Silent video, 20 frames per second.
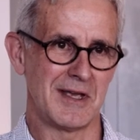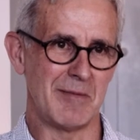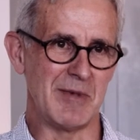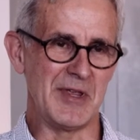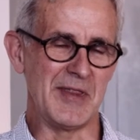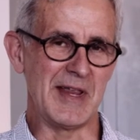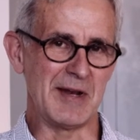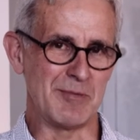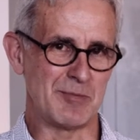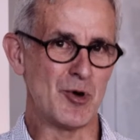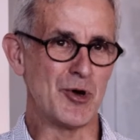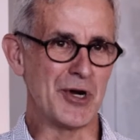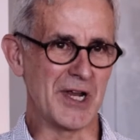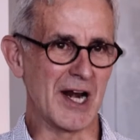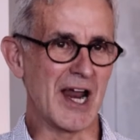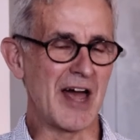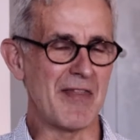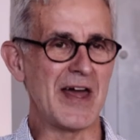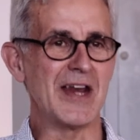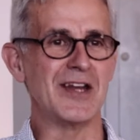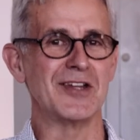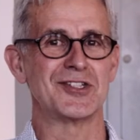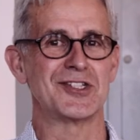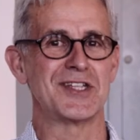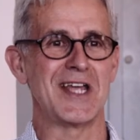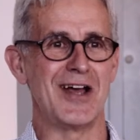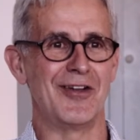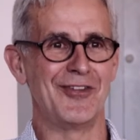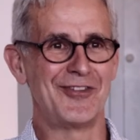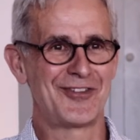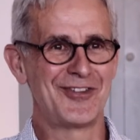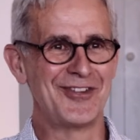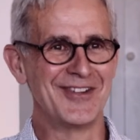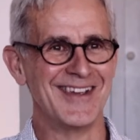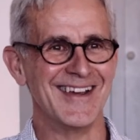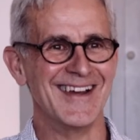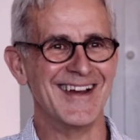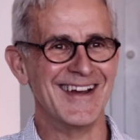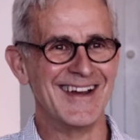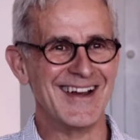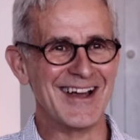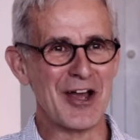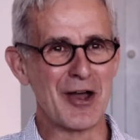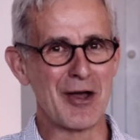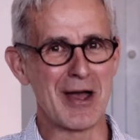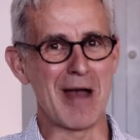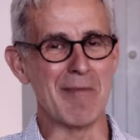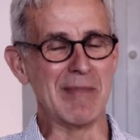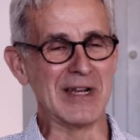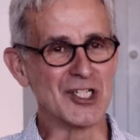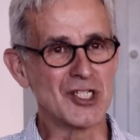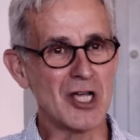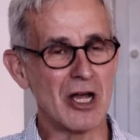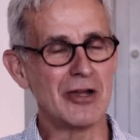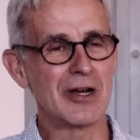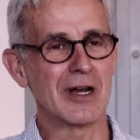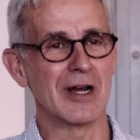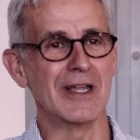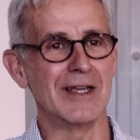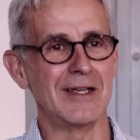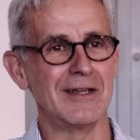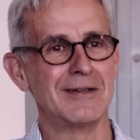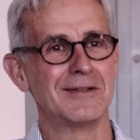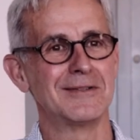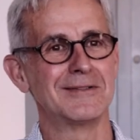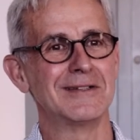I mean, putting it like that, it sounds, I mean, totally